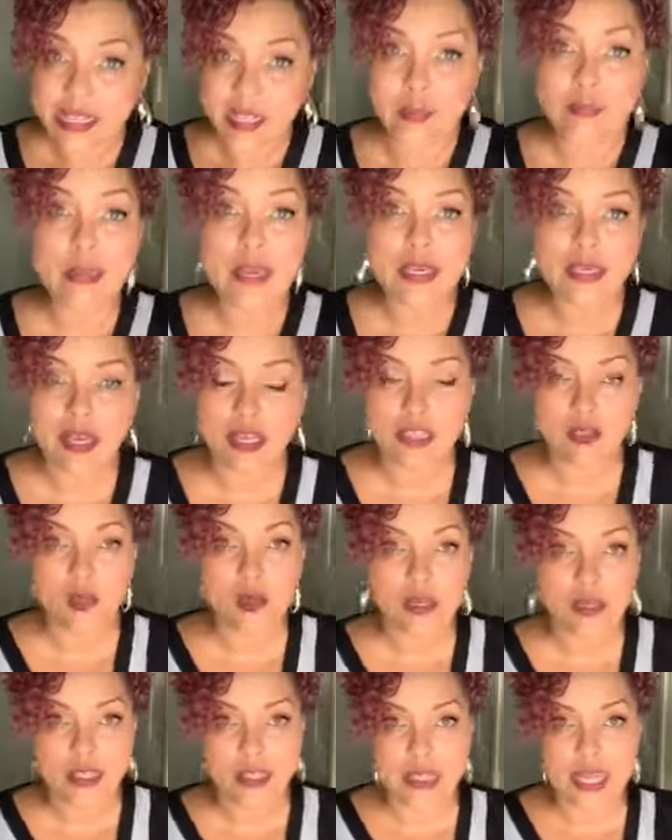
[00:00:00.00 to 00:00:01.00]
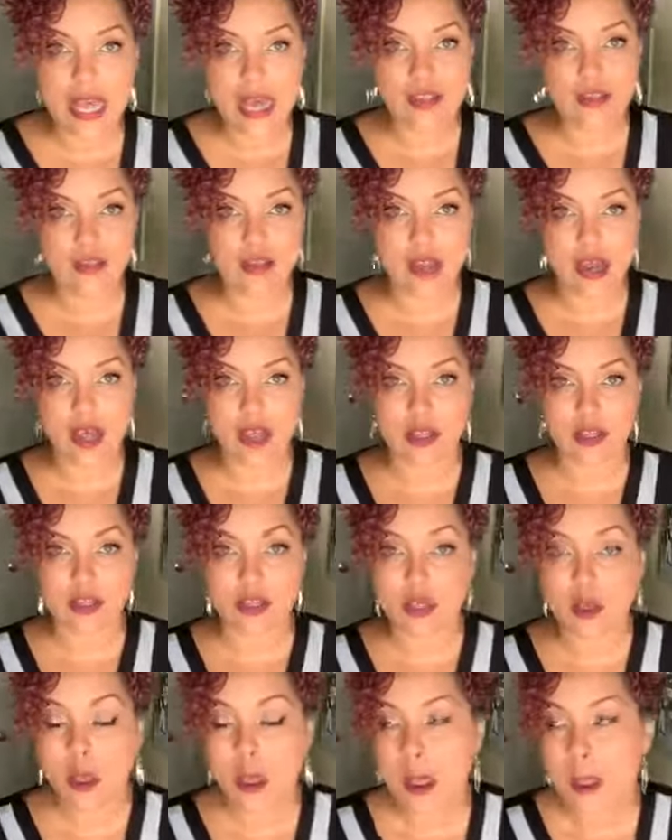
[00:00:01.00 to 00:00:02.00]
to me, that's worth a thousand
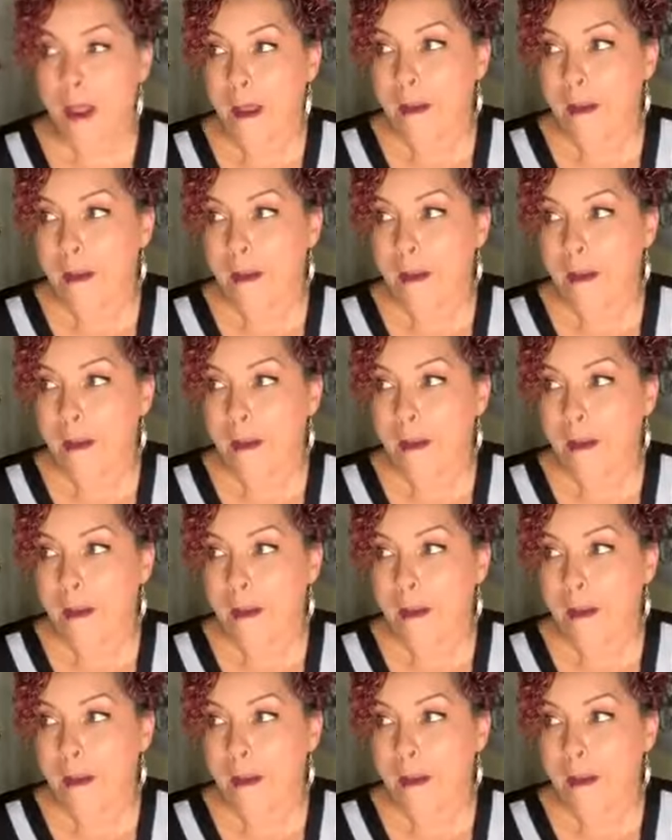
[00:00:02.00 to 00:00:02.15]
dollars.